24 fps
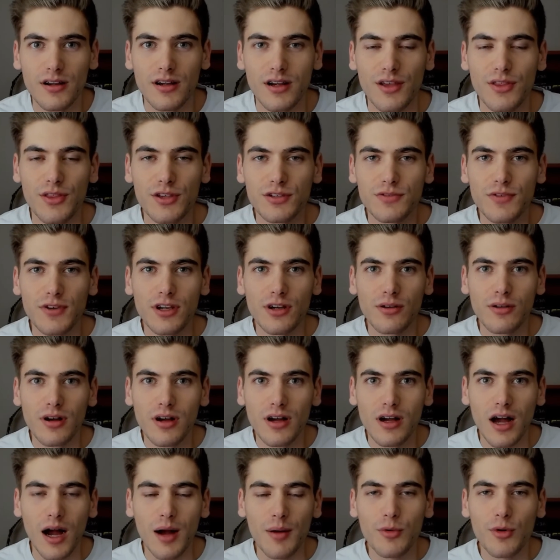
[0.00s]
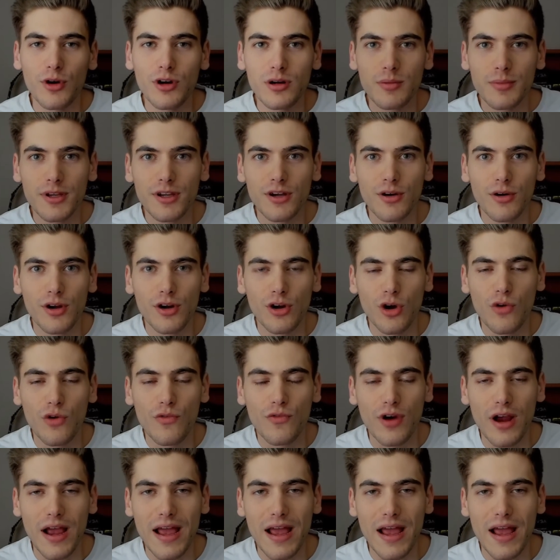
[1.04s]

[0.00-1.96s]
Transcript: In this video, I'm going to be going over